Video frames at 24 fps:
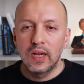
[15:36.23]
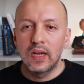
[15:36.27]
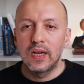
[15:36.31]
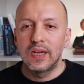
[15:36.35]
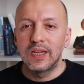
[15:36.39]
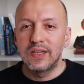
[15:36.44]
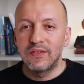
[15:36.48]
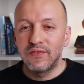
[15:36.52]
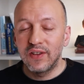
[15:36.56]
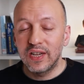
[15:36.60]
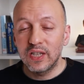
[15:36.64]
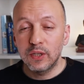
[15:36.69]

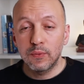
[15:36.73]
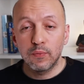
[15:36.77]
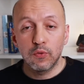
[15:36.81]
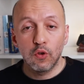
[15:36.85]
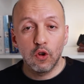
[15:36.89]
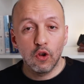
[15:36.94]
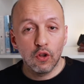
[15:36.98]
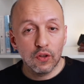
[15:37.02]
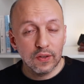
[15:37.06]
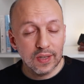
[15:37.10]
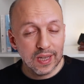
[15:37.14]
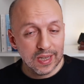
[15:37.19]
Advanced
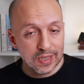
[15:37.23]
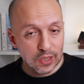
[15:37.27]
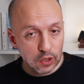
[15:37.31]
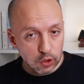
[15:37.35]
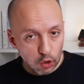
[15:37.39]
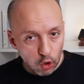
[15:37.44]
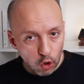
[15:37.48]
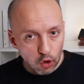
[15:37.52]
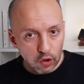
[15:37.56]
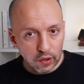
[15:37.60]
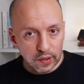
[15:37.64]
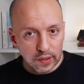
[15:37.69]
parole takes
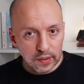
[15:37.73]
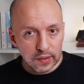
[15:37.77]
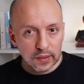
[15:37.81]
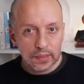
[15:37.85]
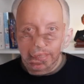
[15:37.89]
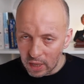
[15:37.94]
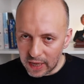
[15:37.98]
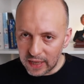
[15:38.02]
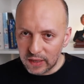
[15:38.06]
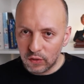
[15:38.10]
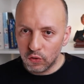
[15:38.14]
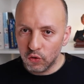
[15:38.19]
longer,
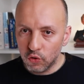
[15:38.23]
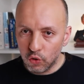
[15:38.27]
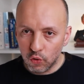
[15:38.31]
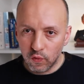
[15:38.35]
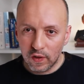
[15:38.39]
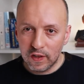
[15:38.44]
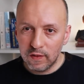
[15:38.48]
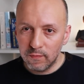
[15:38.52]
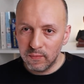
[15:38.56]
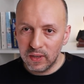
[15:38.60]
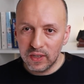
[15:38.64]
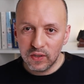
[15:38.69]
8 to
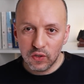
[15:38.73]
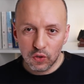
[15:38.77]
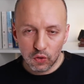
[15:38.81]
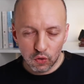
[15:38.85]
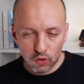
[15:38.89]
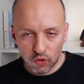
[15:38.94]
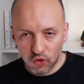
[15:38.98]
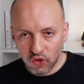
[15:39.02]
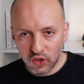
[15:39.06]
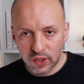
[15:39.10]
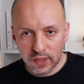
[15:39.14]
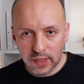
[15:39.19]
12 months
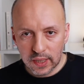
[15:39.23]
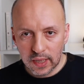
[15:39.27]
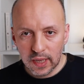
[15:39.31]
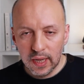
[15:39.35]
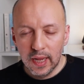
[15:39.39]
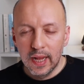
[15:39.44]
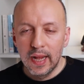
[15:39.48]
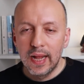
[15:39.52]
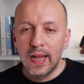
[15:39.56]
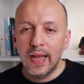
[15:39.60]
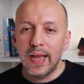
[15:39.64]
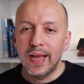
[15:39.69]
usually.
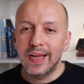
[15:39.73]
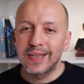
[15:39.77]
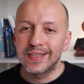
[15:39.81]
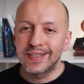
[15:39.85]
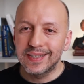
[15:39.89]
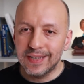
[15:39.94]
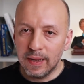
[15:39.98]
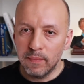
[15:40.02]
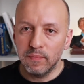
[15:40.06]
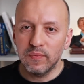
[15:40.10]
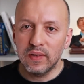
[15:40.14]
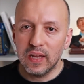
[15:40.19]
And
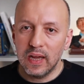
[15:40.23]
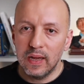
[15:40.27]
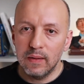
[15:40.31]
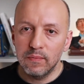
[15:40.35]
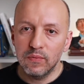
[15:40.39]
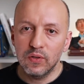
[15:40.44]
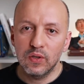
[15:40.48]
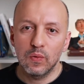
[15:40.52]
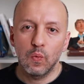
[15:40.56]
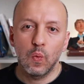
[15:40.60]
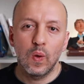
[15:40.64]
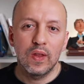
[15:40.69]

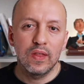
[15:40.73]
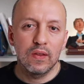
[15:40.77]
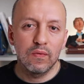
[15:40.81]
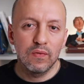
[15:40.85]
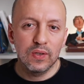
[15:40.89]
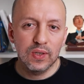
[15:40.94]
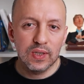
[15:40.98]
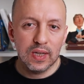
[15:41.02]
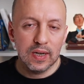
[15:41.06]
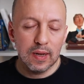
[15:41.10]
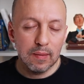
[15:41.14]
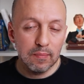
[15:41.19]
sometimes when the
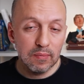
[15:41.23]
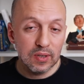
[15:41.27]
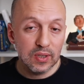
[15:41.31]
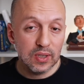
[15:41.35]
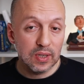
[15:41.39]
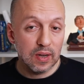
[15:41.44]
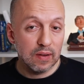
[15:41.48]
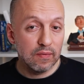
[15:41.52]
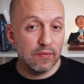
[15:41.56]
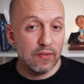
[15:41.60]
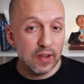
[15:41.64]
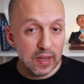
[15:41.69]
visa numbers
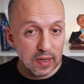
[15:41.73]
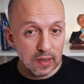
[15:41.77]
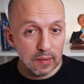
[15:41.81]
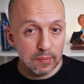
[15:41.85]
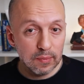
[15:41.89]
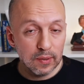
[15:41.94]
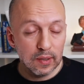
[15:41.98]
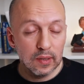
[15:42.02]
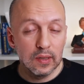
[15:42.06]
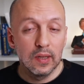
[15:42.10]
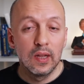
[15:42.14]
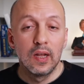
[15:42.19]
are
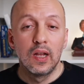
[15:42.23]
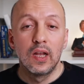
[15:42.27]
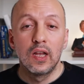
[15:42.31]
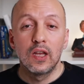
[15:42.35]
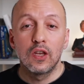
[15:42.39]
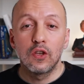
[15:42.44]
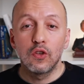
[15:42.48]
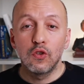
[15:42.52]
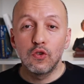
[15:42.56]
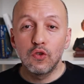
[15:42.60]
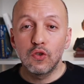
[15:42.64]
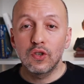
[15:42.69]
available,
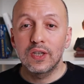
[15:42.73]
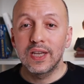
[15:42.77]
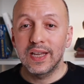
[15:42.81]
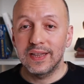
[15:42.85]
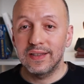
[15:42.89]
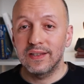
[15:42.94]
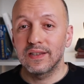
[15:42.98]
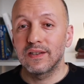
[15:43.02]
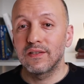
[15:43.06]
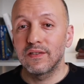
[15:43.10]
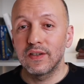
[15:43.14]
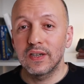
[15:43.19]
you
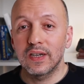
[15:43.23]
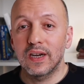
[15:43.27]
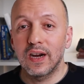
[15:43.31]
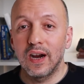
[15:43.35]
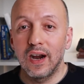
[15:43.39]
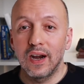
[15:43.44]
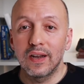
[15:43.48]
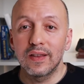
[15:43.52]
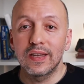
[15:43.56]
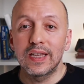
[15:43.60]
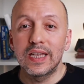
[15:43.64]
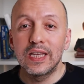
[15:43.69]
get the green
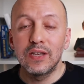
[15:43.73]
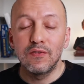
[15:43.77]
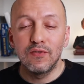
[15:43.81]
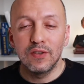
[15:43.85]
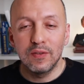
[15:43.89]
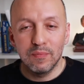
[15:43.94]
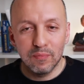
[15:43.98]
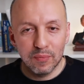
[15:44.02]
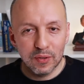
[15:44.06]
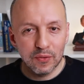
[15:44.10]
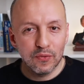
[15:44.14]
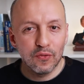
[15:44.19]
card
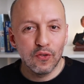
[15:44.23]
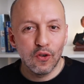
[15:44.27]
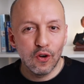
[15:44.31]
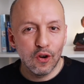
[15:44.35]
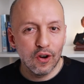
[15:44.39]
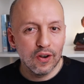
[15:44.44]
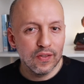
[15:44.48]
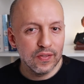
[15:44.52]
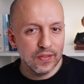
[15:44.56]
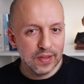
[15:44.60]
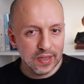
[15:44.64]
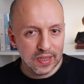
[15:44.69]
even
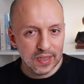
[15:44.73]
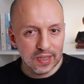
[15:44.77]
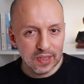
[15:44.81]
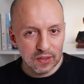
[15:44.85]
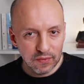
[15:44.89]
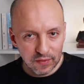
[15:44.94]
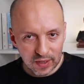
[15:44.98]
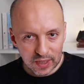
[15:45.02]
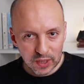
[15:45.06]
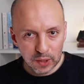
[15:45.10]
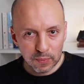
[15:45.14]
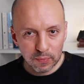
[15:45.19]
before the
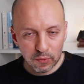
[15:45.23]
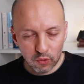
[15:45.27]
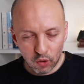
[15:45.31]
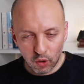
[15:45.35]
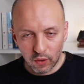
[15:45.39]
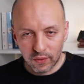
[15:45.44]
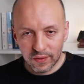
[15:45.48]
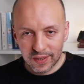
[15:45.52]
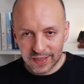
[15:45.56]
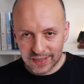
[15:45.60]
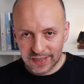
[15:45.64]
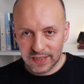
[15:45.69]
advanced
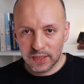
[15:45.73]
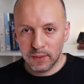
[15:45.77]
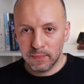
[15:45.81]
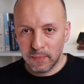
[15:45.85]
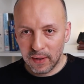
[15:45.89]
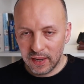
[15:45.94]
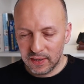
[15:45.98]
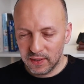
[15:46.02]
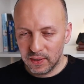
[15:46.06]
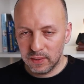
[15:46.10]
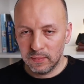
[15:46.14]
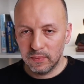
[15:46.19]
parole. This is
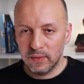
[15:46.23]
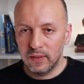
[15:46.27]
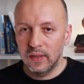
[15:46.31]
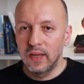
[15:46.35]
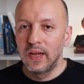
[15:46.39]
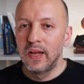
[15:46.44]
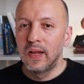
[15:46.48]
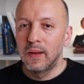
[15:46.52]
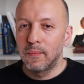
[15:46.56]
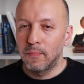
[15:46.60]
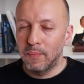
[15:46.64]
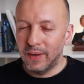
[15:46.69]
possible.
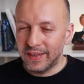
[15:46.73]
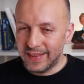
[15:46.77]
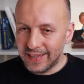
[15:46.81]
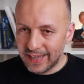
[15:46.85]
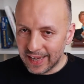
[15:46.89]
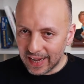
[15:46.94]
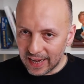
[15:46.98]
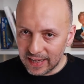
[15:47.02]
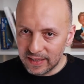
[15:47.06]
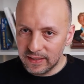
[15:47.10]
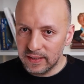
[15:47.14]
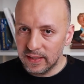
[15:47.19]
But
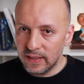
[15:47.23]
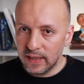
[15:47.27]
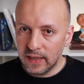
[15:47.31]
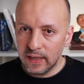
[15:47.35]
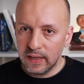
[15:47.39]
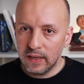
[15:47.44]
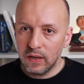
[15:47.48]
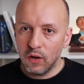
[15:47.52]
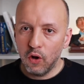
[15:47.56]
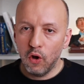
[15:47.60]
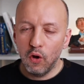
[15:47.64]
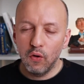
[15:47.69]
the
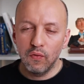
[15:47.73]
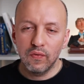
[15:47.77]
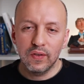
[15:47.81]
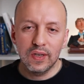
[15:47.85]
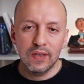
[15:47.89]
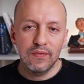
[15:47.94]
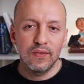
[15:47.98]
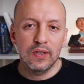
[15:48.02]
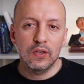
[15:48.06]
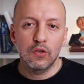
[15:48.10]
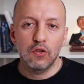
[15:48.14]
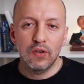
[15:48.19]
idea of
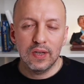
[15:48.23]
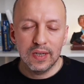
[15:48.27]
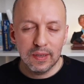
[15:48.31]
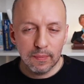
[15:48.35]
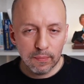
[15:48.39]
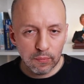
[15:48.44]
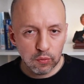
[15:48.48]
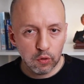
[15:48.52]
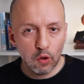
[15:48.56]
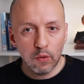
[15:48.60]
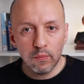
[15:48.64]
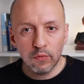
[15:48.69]
giving you an
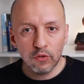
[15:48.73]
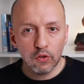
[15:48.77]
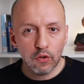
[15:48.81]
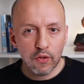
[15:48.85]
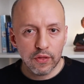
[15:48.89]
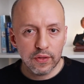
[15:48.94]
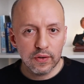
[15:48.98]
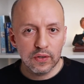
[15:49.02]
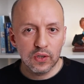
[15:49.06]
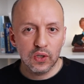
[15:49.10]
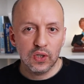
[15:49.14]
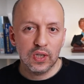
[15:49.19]
employment
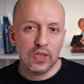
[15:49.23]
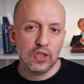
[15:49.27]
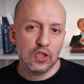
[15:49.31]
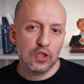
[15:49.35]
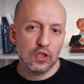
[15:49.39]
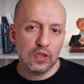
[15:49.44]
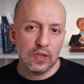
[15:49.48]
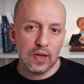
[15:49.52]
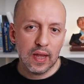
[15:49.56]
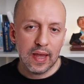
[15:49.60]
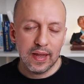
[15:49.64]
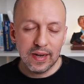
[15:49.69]

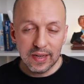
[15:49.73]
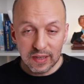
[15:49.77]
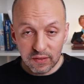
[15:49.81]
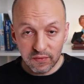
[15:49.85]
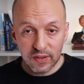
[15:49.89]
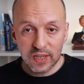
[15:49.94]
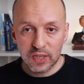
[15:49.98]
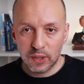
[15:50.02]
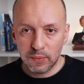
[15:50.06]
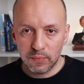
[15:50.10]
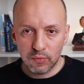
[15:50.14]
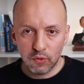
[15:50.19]
authorization and
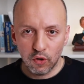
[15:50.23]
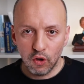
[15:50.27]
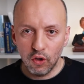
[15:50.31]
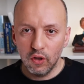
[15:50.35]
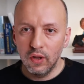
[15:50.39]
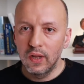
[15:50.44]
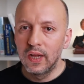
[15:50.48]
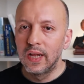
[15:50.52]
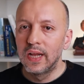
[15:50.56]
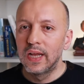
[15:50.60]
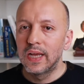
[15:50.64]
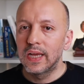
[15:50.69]
advanced
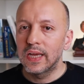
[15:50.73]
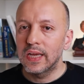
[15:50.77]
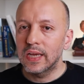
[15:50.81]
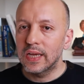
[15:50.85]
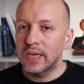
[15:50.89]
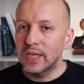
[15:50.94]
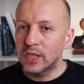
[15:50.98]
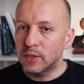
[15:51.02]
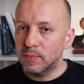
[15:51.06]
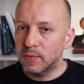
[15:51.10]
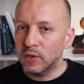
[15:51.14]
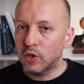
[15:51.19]
parole
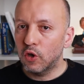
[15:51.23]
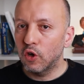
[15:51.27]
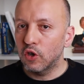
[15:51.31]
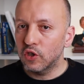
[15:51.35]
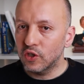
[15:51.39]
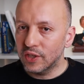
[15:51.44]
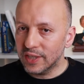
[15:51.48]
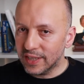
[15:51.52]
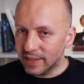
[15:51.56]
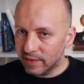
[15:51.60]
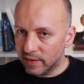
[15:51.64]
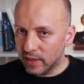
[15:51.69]
is
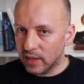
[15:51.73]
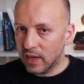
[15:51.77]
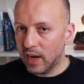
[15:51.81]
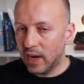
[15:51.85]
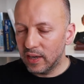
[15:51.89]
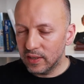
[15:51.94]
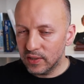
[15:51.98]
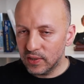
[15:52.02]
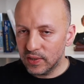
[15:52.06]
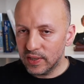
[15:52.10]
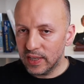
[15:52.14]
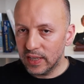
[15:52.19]
because the green
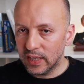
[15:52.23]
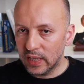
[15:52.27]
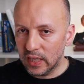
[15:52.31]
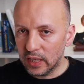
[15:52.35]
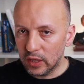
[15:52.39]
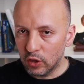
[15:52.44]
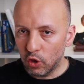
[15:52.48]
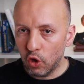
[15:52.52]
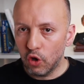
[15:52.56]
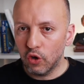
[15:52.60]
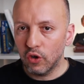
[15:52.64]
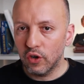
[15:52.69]
card is
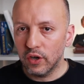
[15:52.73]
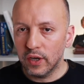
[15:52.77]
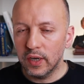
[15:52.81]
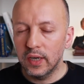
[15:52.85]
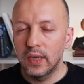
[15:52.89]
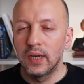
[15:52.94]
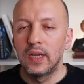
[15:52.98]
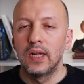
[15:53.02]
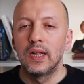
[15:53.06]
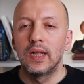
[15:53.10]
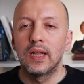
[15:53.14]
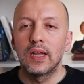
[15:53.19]
taking longer.